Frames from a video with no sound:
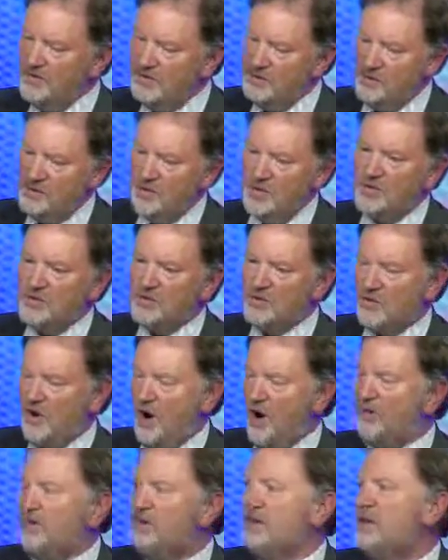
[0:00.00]
If you drink and
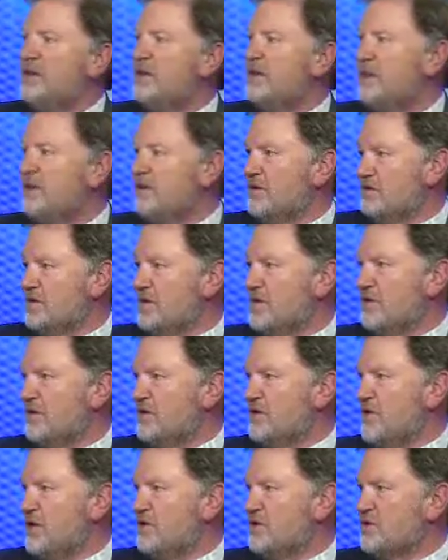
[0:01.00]
drive, there are
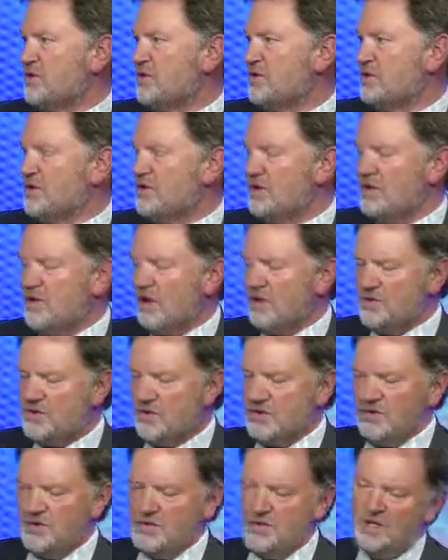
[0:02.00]
serious
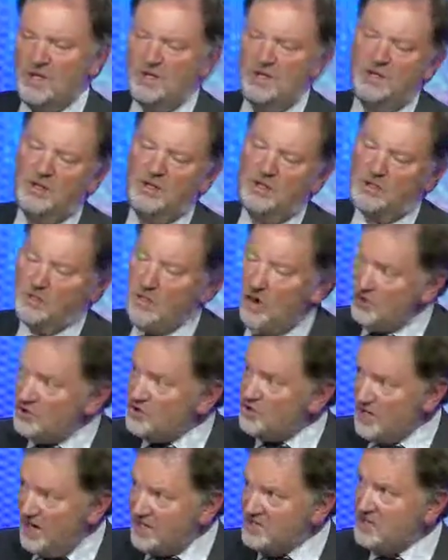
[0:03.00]
consequences,
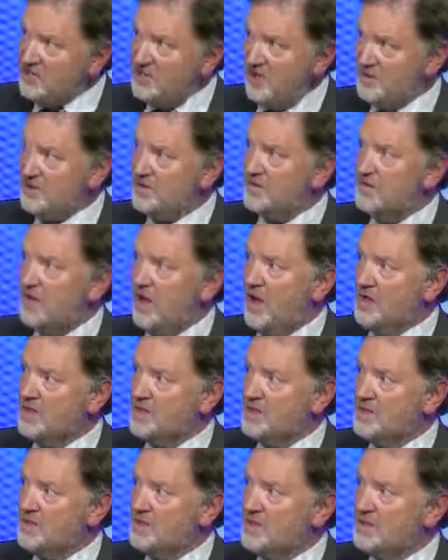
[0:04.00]
not just loss of
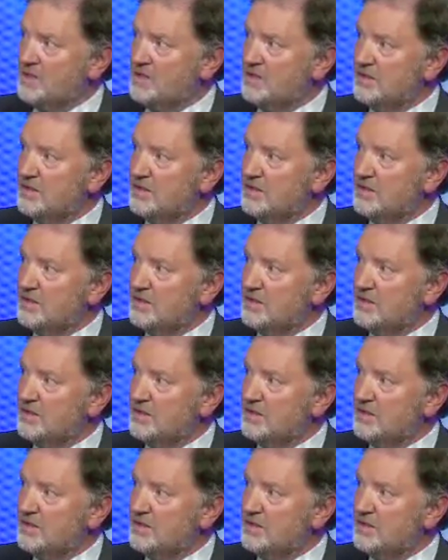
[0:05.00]
licence,